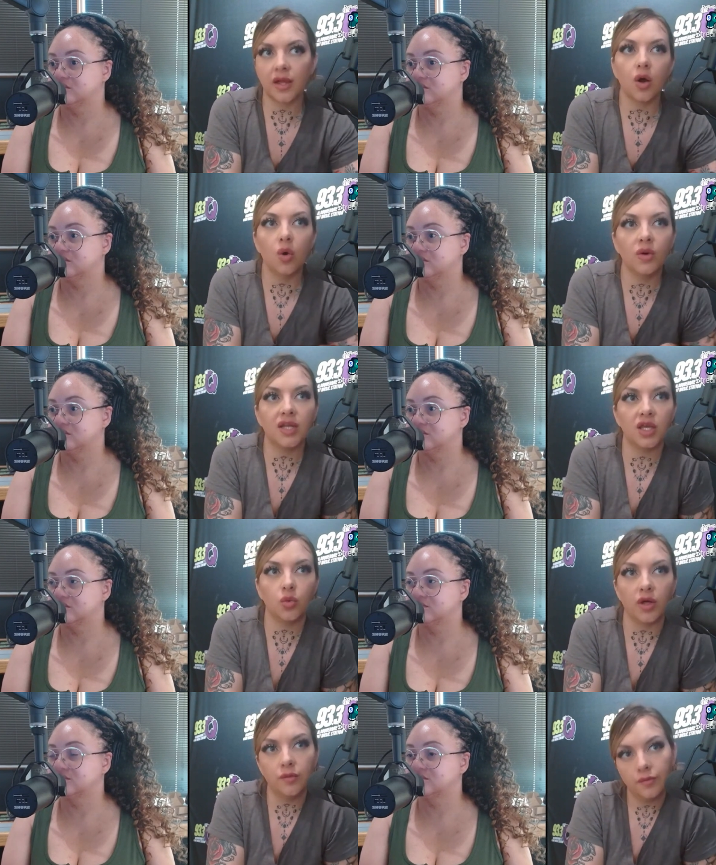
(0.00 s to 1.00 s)
Speaker 1: oh, one day you
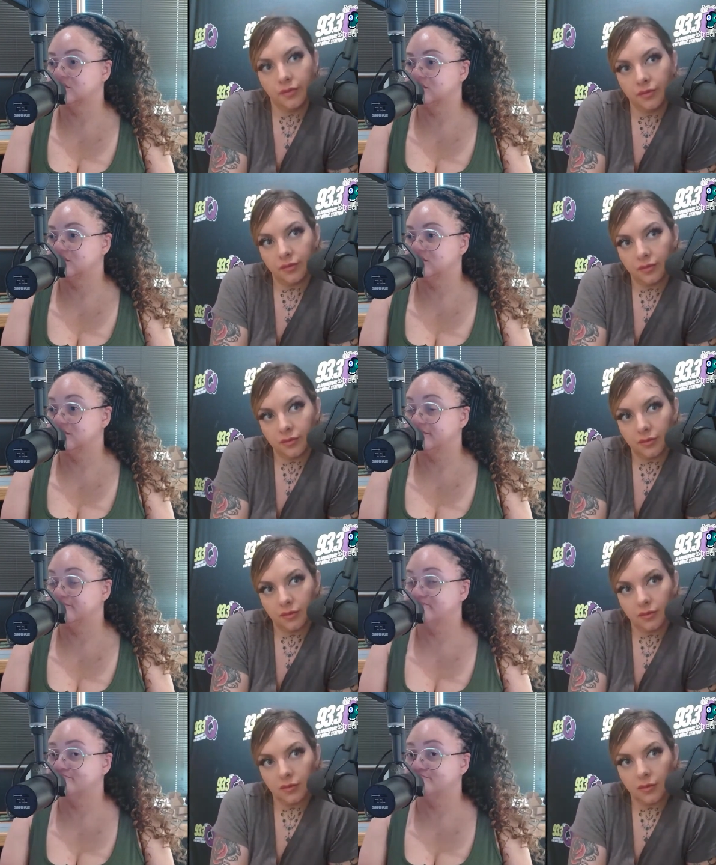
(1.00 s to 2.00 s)
will.
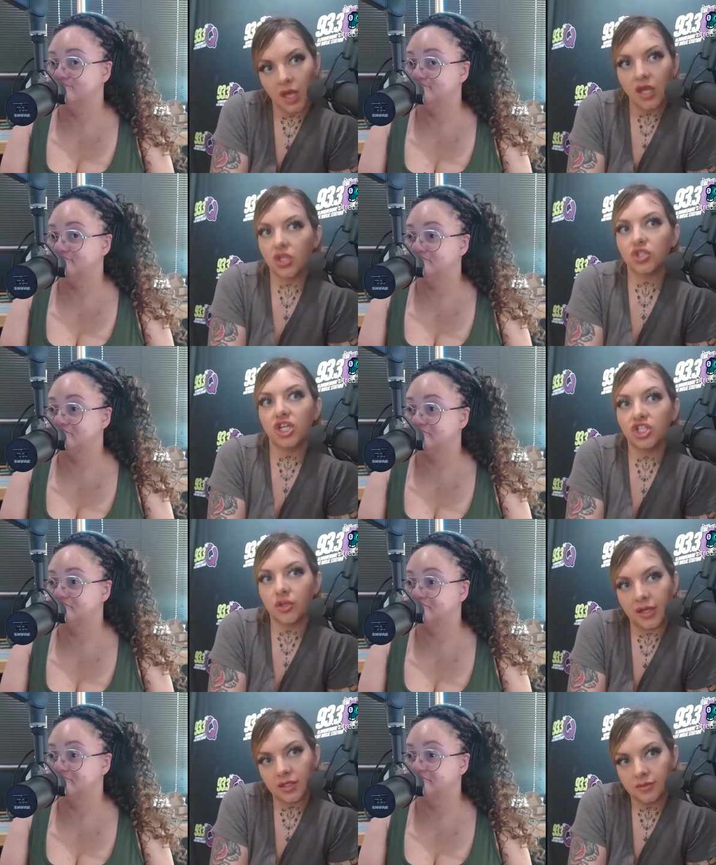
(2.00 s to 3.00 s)
You'll change your
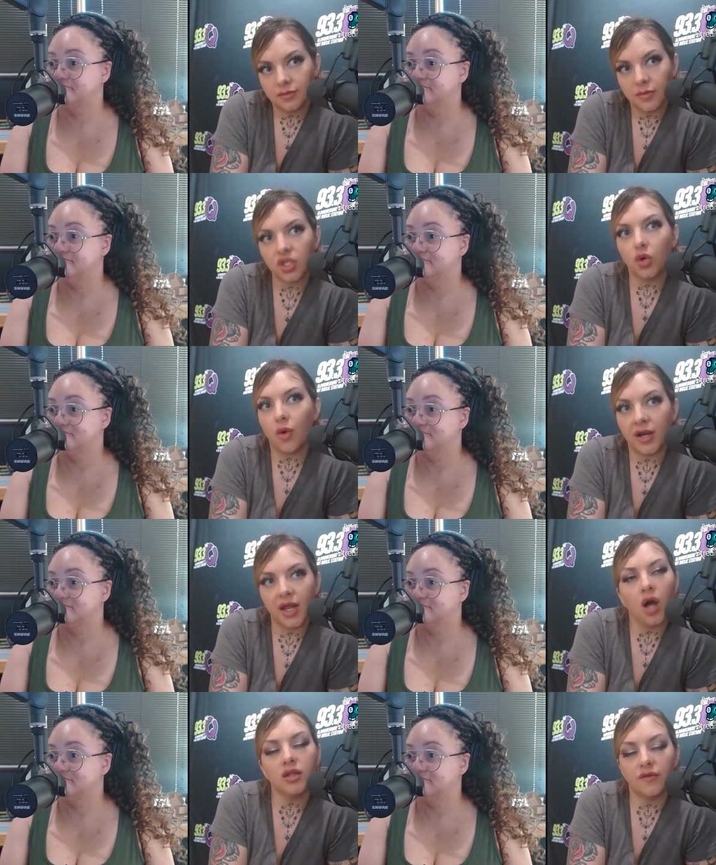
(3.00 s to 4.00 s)
mind. You'll want it.
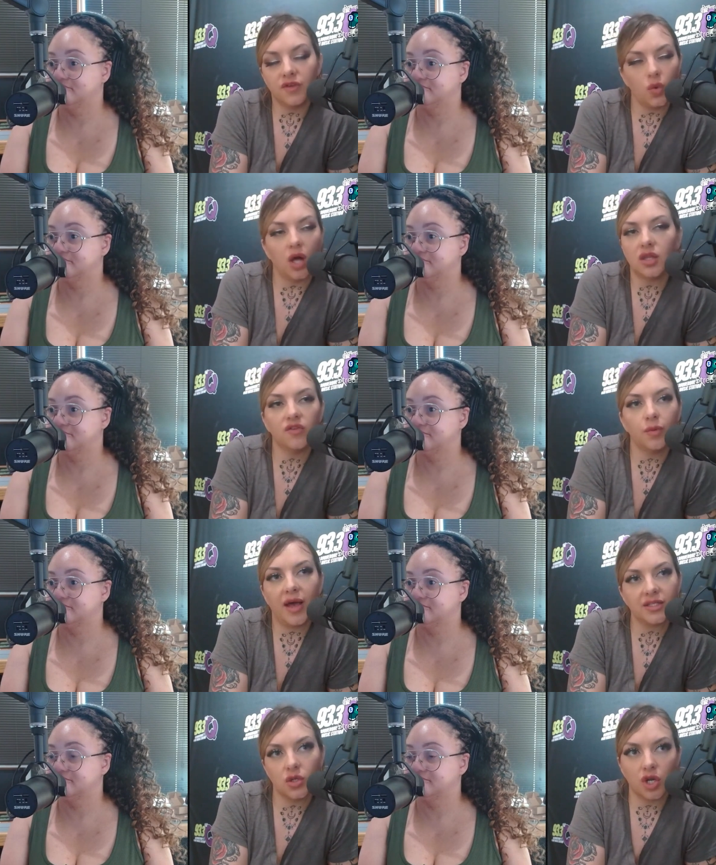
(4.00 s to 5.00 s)
I'll love you. I'll love you
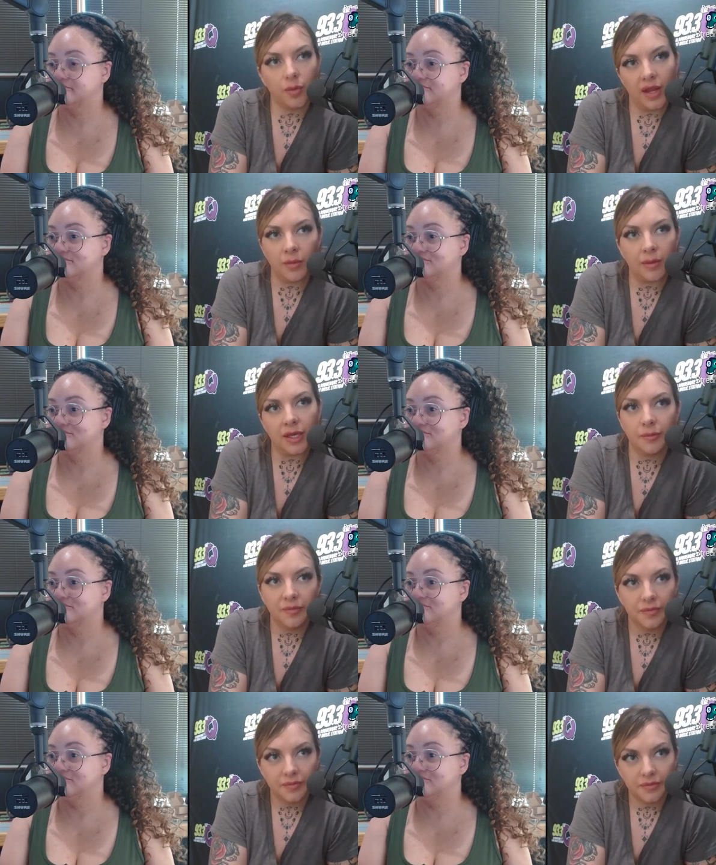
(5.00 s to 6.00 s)
past all your pain, baby.
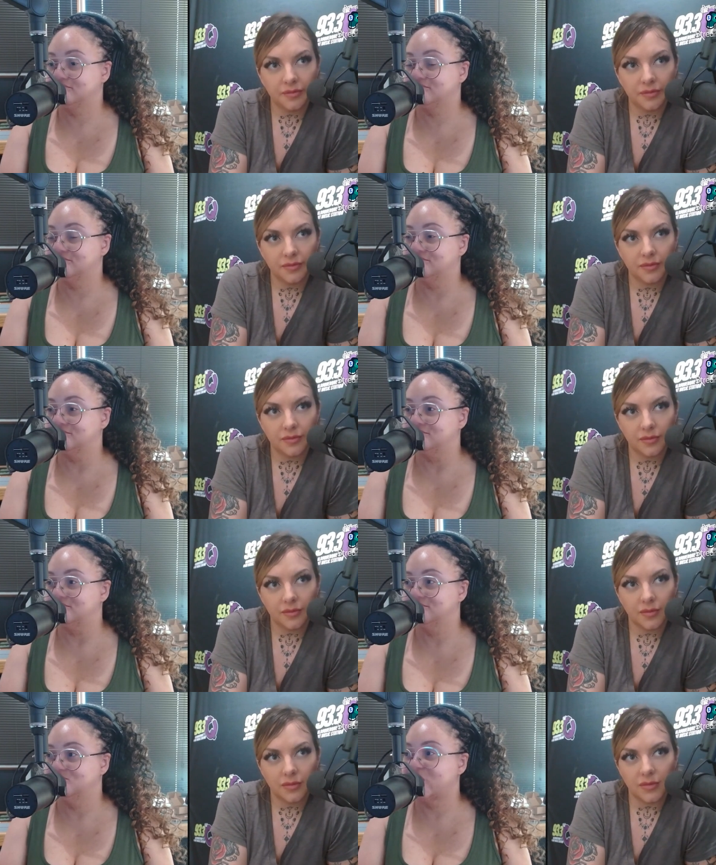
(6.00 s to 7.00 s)
Speaker 2: Mm,
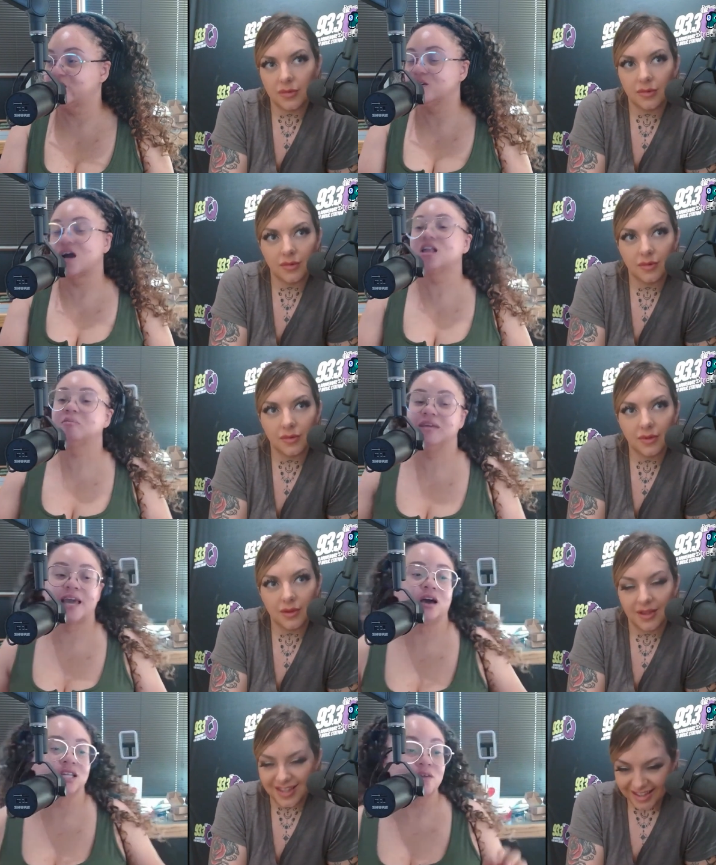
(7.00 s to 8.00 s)
why are you calling me
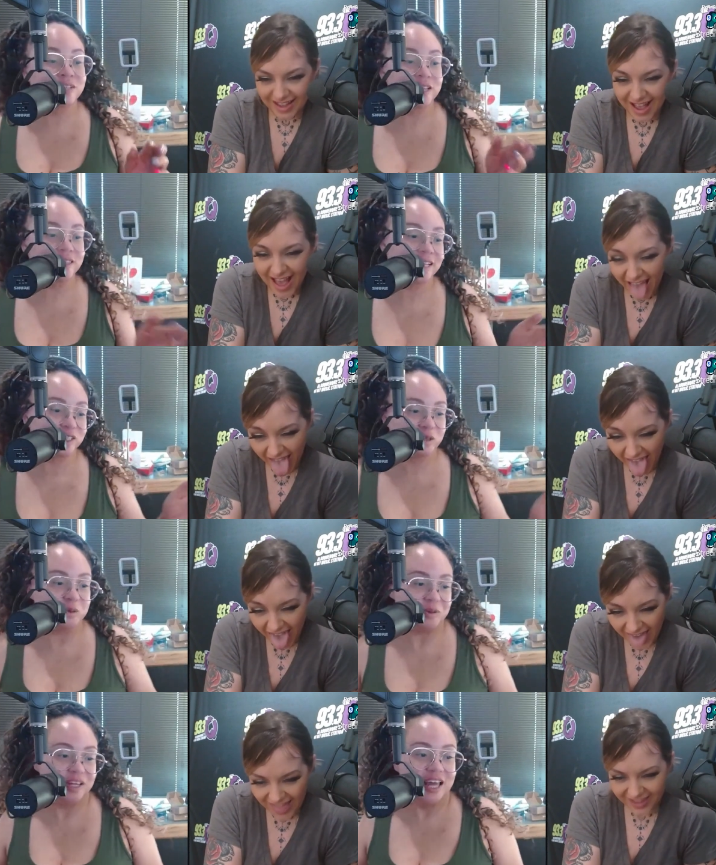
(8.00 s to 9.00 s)
out? I've done that too.
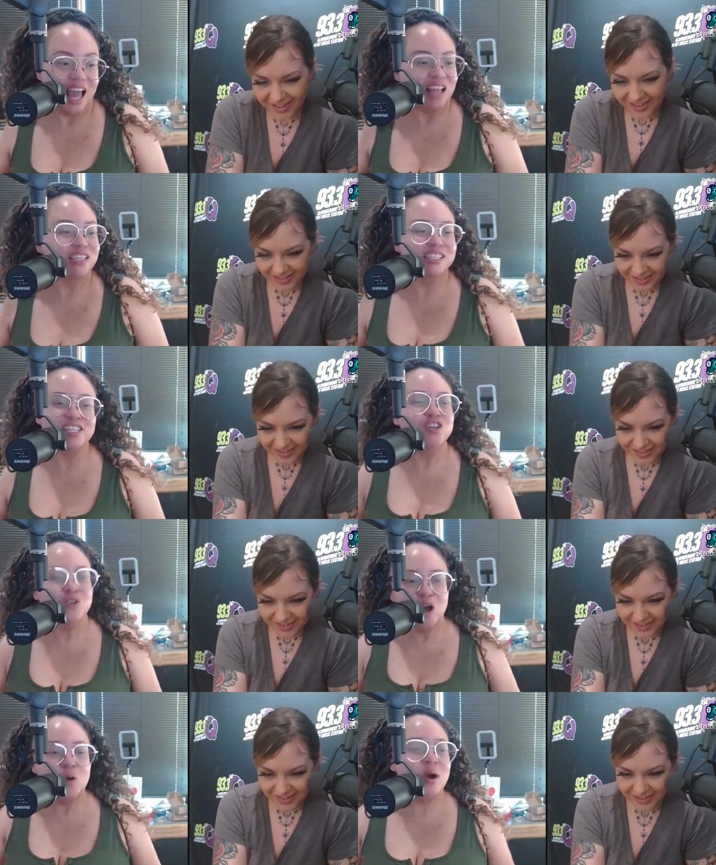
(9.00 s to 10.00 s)
I, you
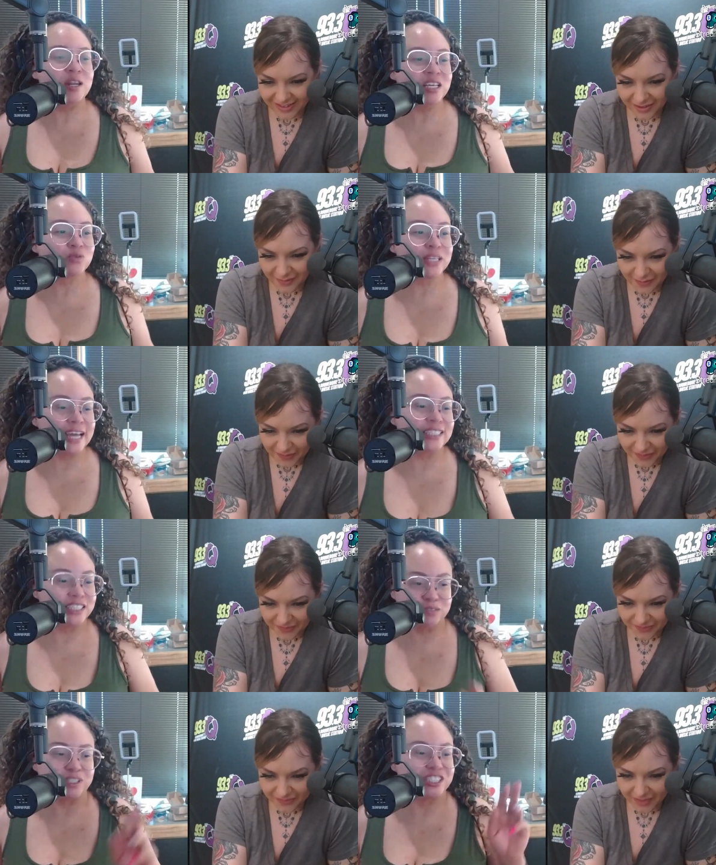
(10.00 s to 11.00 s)
know what? These
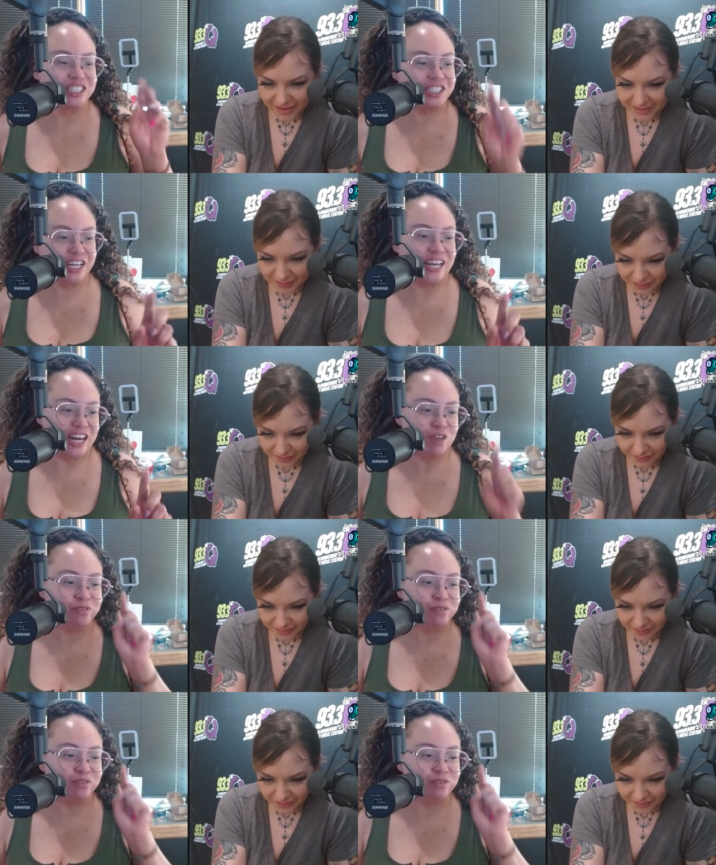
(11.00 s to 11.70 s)
relationships are just shitty, and I'm